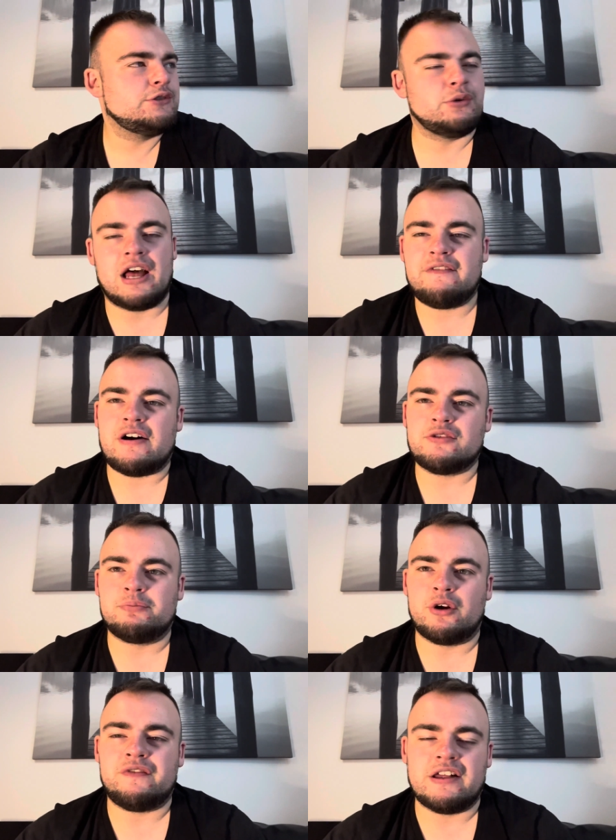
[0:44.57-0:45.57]
2,500
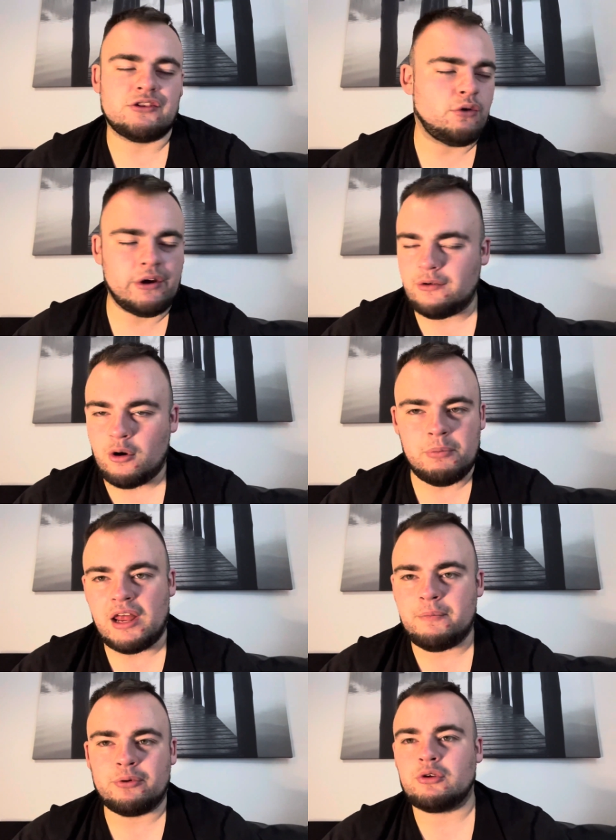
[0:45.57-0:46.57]
Boro fans going,
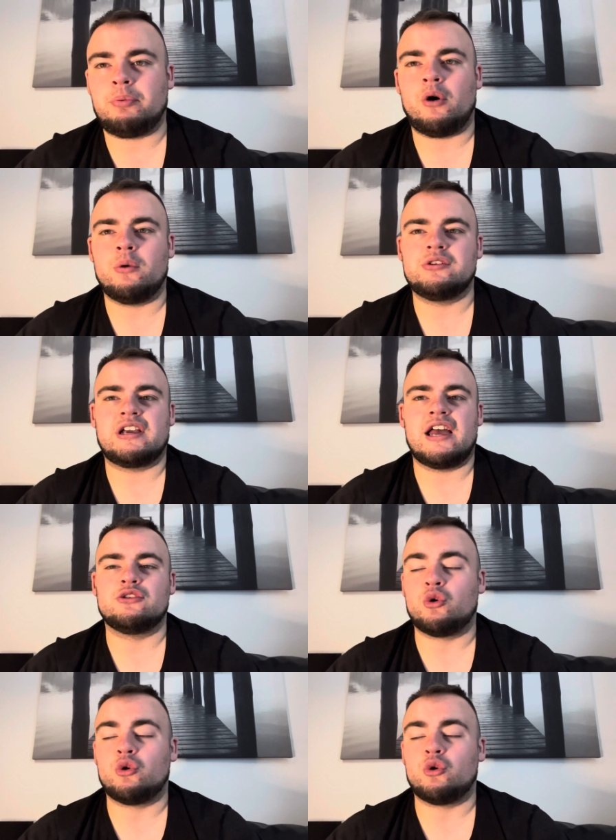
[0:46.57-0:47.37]
unbelievable support once again.